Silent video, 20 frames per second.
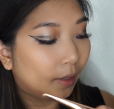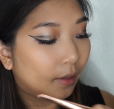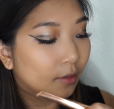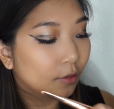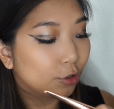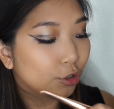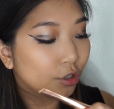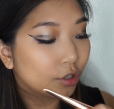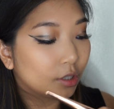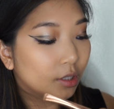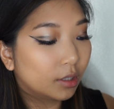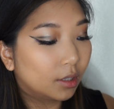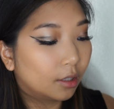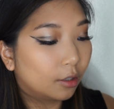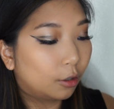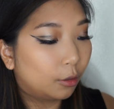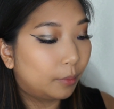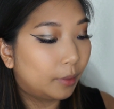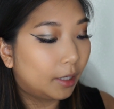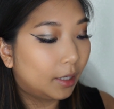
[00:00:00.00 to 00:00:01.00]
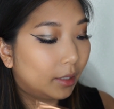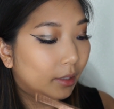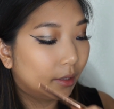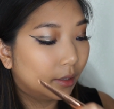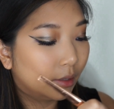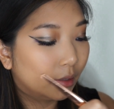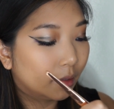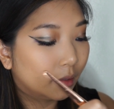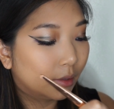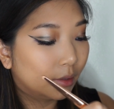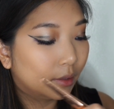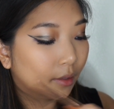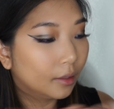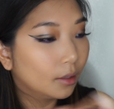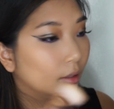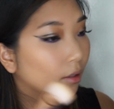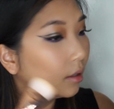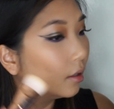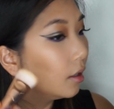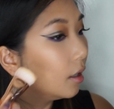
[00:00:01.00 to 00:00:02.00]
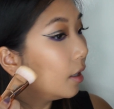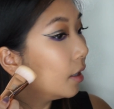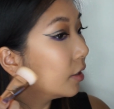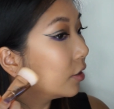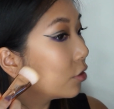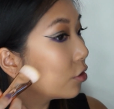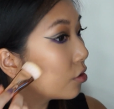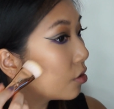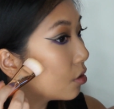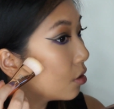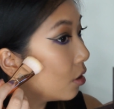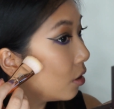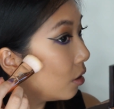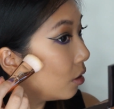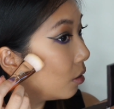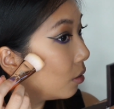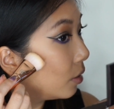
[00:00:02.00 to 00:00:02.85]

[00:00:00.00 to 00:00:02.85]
just a little bit and just go